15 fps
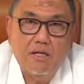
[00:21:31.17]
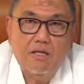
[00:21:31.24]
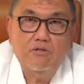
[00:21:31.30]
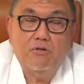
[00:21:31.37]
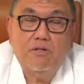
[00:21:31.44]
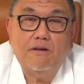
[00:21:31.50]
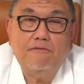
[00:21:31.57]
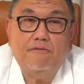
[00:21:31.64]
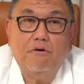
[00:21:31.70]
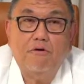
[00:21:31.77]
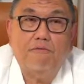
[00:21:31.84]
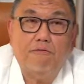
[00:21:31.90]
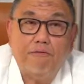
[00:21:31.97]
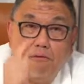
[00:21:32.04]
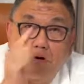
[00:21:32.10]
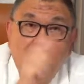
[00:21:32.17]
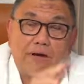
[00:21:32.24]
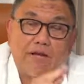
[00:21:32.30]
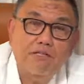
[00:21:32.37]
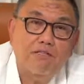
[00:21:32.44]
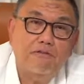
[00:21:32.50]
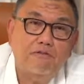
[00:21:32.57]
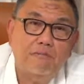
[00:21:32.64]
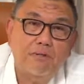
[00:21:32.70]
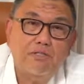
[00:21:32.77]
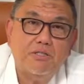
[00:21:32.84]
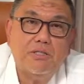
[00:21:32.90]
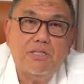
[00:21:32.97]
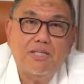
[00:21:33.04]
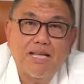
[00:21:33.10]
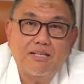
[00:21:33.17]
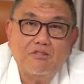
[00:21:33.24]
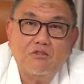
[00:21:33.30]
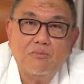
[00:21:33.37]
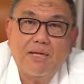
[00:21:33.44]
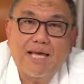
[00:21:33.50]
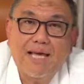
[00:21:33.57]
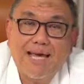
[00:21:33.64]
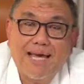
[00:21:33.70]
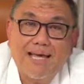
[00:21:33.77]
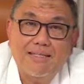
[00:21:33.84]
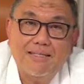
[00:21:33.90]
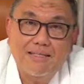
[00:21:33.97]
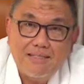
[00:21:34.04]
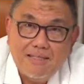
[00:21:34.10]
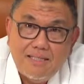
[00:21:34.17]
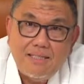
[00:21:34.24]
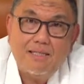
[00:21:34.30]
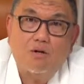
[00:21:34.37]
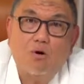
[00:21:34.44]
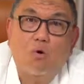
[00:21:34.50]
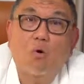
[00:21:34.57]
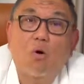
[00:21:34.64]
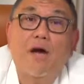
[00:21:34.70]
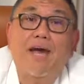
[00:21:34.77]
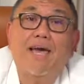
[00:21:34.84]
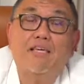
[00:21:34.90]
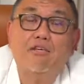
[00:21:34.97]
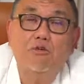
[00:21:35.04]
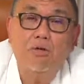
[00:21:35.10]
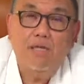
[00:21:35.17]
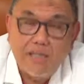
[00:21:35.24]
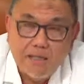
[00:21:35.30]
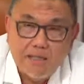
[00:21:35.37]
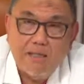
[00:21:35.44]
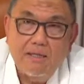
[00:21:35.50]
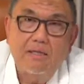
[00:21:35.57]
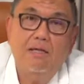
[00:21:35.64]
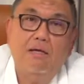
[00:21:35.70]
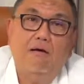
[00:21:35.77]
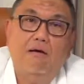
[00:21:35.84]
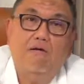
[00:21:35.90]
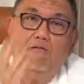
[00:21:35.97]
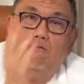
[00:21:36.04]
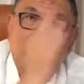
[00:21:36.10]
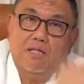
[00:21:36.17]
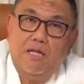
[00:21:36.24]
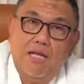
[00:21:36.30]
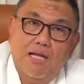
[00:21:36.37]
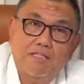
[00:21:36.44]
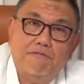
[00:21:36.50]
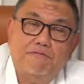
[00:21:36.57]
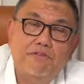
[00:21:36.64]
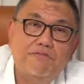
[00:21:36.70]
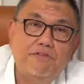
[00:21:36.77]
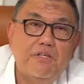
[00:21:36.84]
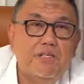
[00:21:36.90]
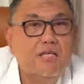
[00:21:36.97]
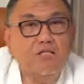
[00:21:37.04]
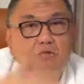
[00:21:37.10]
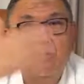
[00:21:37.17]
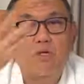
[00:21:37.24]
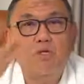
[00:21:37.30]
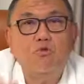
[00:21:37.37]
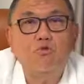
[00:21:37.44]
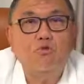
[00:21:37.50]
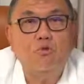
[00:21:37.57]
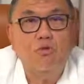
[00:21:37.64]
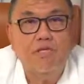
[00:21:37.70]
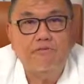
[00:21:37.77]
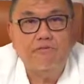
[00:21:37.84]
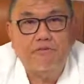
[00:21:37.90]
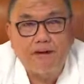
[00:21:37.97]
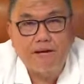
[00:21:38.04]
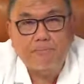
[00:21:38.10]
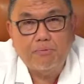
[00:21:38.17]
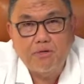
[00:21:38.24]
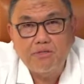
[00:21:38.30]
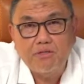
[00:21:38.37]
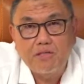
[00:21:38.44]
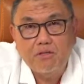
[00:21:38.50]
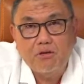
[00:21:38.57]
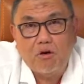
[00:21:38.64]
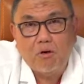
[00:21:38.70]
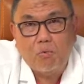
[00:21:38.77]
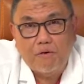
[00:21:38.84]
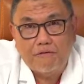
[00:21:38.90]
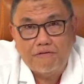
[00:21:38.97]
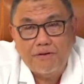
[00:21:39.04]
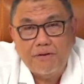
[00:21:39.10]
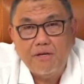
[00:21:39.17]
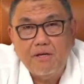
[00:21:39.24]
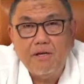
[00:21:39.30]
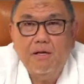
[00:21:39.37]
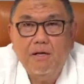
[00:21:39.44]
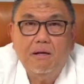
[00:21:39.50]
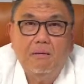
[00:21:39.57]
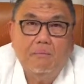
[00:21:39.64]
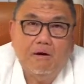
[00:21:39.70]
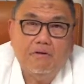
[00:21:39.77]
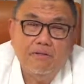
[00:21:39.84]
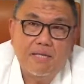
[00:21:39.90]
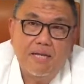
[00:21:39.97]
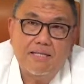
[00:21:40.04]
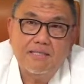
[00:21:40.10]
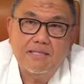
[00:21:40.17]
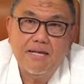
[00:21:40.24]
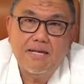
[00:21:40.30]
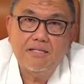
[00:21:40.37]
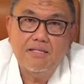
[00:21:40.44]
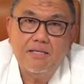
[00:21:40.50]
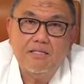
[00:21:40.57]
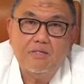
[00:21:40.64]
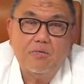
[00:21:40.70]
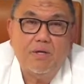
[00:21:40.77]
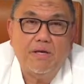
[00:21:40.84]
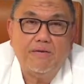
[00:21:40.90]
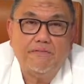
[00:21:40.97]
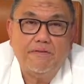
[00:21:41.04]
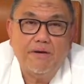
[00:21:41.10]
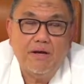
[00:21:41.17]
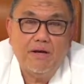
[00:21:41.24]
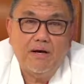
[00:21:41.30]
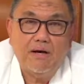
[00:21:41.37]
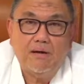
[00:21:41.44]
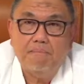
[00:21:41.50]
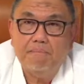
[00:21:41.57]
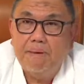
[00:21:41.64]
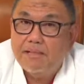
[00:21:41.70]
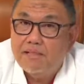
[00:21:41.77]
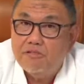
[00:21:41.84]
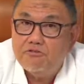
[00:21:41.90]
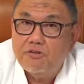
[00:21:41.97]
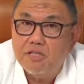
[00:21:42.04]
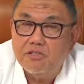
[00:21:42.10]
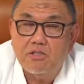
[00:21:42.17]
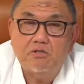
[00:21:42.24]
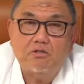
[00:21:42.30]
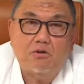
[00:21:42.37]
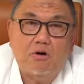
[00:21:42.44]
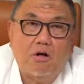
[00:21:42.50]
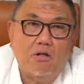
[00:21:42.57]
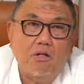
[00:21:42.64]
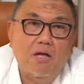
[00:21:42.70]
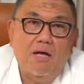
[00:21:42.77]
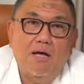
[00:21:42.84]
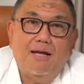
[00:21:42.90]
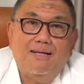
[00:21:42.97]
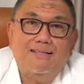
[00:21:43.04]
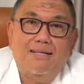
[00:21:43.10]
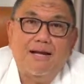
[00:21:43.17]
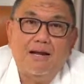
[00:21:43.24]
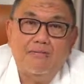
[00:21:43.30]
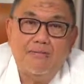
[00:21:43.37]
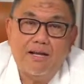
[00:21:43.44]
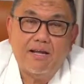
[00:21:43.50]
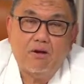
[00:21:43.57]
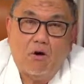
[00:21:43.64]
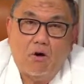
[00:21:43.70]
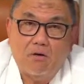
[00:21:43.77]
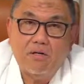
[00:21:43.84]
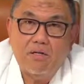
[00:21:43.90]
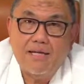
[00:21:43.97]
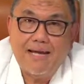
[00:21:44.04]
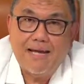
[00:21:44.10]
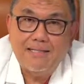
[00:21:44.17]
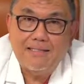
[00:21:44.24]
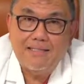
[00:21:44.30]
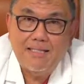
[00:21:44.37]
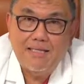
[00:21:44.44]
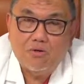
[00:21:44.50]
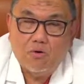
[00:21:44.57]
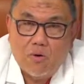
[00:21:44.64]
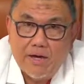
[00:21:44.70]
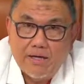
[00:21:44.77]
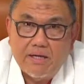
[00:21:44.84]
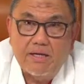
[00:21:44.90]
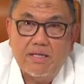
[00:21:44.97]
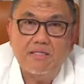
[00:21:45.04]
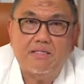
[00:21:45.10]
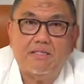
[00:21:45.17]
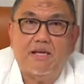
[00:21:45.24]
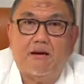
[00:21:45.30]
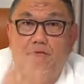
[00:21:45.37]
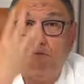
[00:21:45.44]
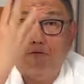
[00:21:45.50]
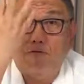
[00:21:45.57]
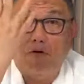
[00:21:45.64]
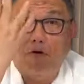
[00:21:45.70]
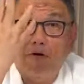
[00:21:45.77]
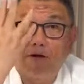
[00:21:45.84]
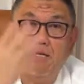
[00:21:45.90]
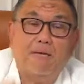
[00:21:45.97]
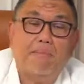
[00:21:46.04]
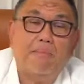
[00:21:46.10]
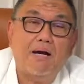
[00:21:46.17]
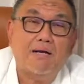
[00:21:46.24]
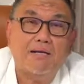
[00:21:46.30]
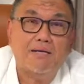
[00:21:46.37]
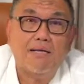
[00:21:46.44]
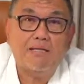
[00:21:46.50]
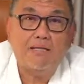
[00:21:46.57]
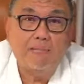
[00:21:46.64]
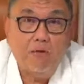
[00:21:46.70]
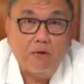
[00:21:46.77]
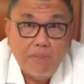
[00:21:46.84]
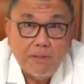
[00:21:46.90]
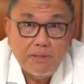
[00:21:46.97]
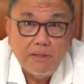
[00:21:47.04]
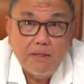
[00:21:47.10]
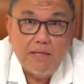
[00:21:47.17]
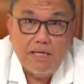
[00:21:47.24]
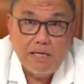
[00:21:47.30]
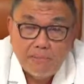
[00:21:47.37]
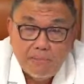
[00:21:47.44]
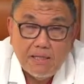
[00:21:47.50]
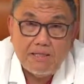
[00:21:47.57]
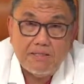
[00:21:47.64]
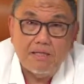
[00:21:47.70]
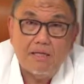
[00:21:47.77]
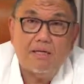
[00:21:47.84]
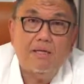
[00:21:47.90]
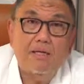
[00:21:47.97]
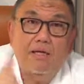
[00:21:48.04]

So therefore, for atrial fibrillation, it has to be anticoagulant. For the last 50 years, we used to give rat poison called warfarin. But over the last 10 years, we have better drugs. It's called direct oral anticoagulants. There are 4 in the market at the moment in Malaysia.